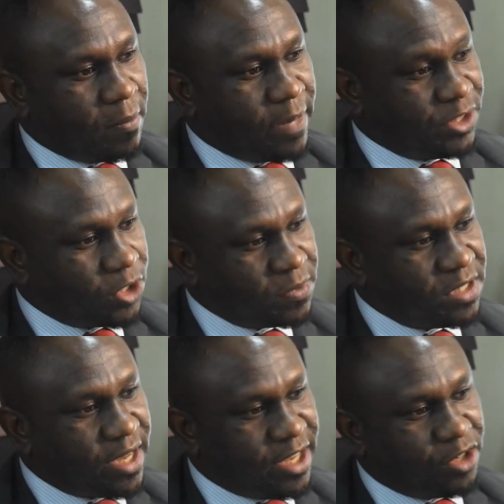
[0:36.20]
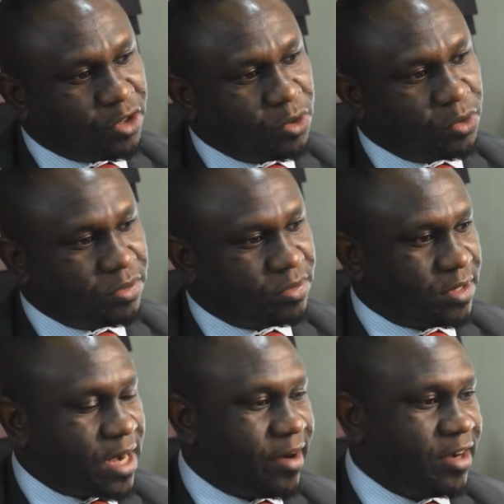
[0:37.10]
My jobs here include
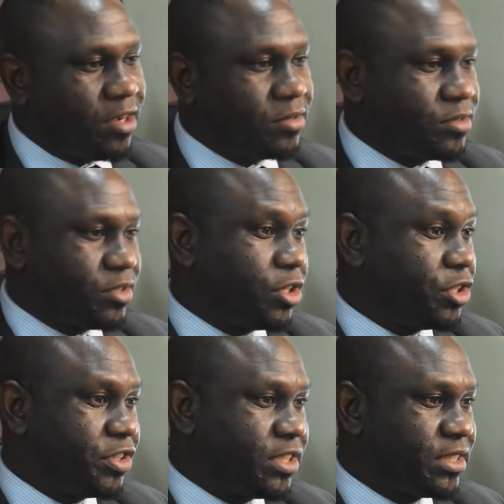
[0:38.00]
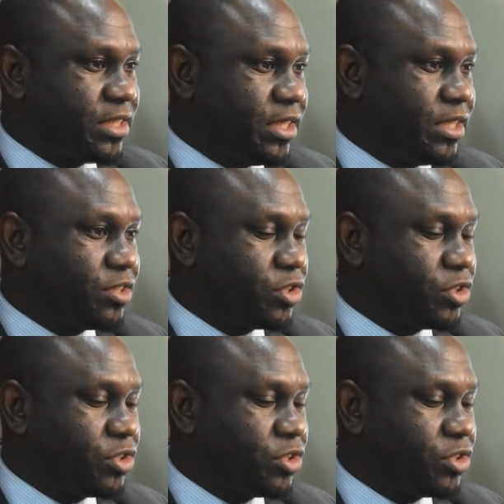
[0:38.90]
carrying out surgeries, leading